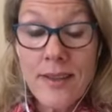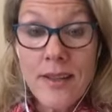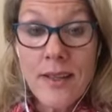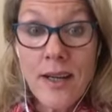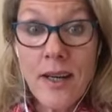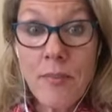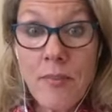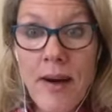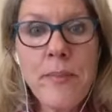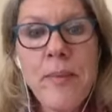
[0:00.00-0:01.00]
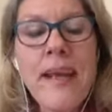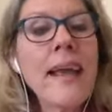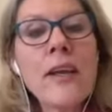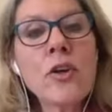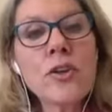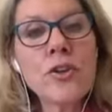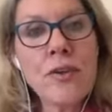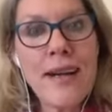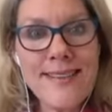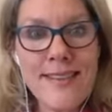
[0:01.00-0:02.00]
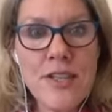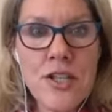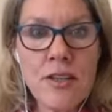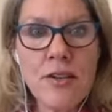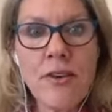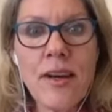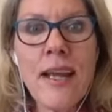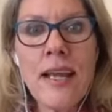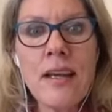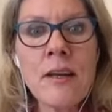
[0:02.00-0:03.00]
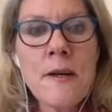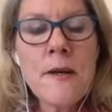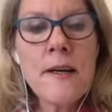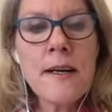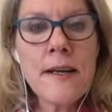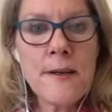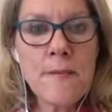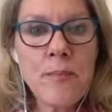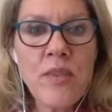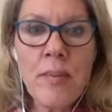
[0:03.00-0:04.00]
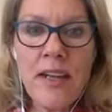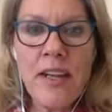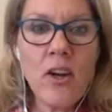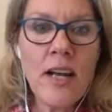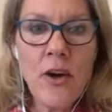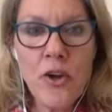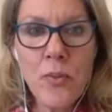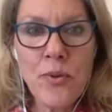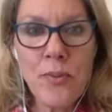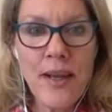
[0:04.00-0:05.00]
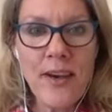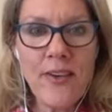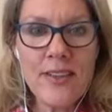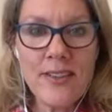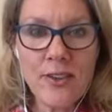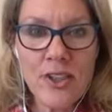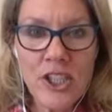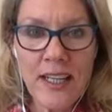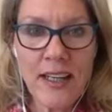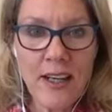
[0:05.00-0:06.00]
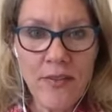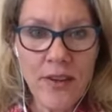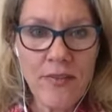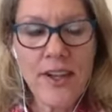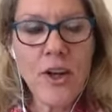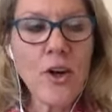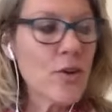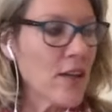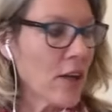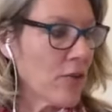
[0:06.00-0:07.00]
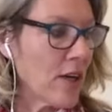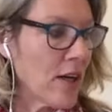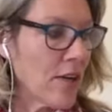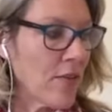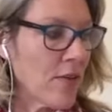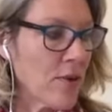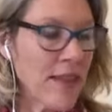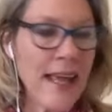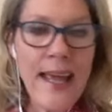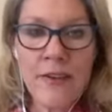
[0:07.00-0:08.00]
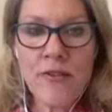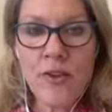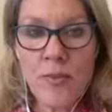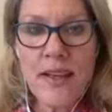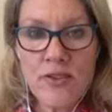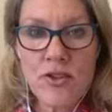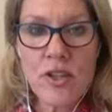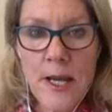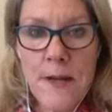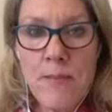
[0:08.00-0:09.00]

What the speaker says: might be a good transition grain, depending on how you prepare it. So check out that video with Anne from yesterday.